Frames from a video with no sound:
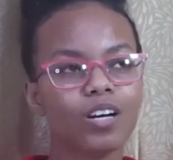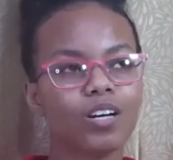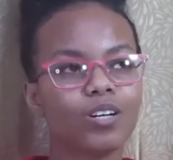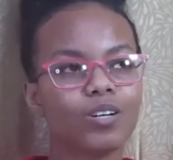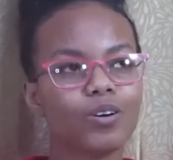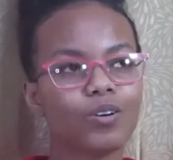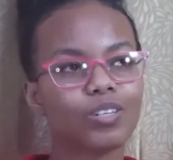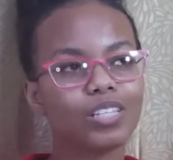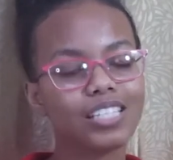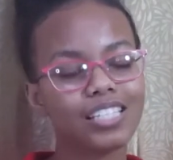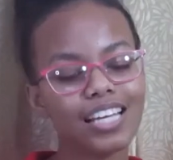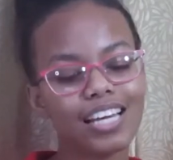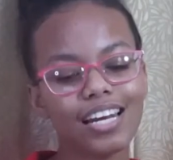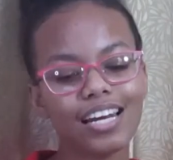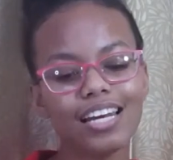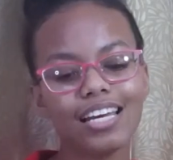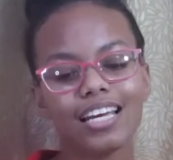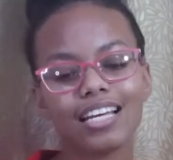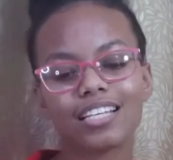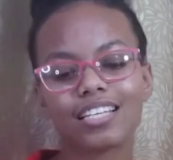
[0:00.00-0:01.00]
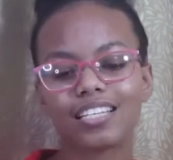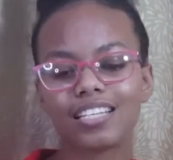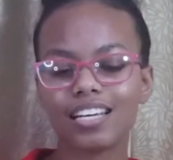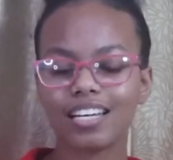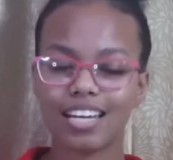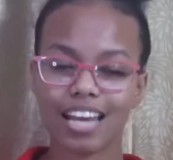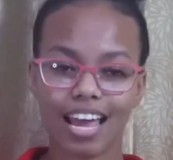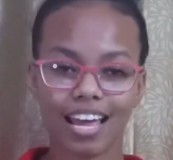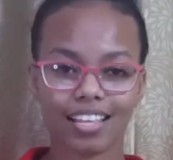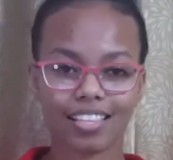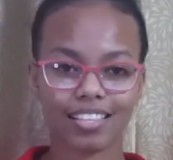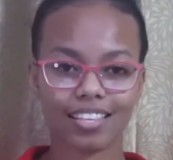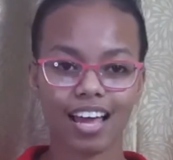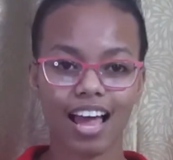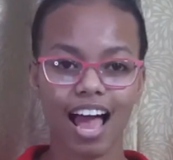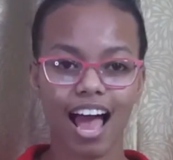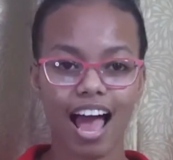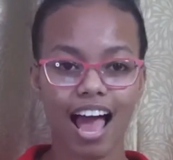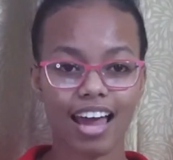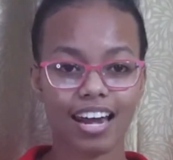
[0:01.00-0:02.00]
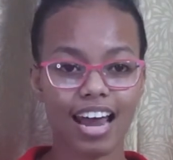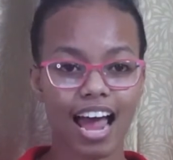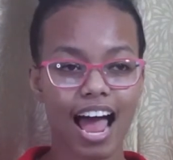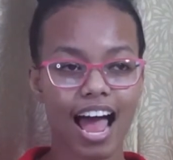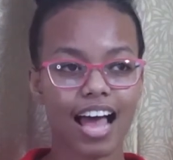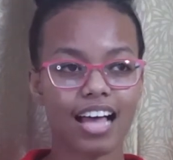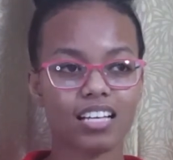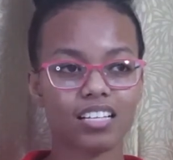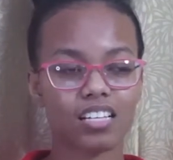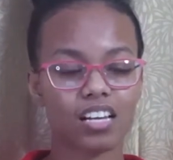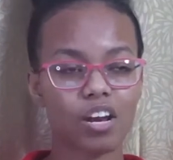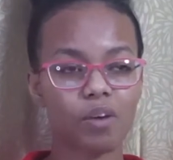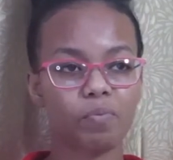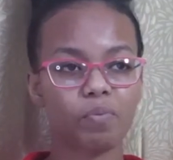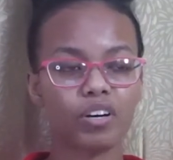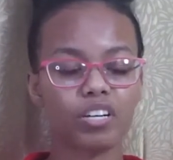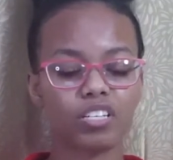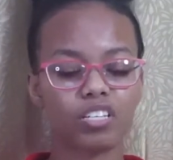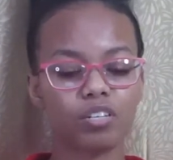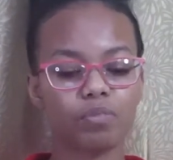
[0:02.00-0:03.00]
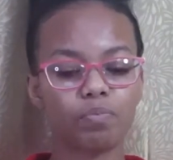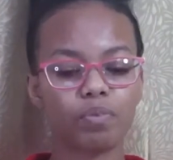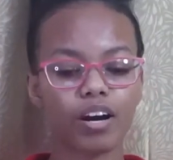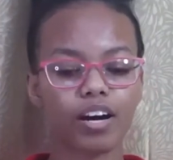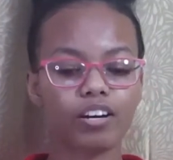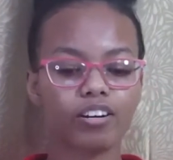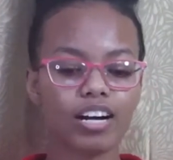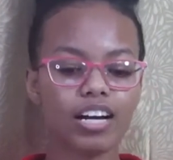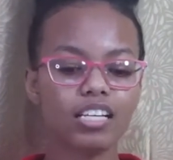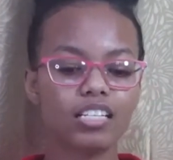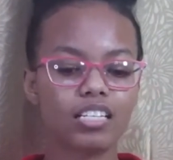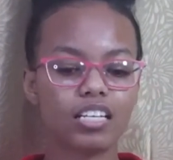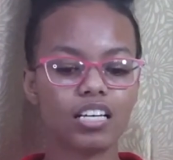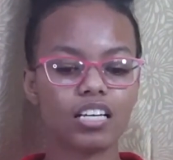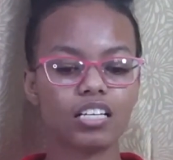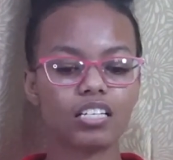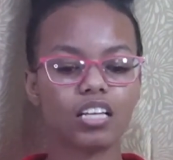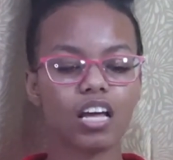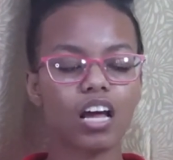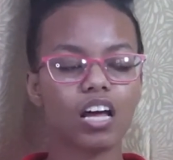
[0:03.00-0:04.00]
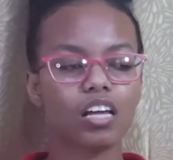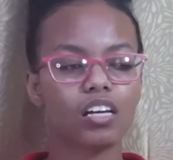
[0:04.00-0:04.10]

Now, sin leads to death. And as leprosy progresses,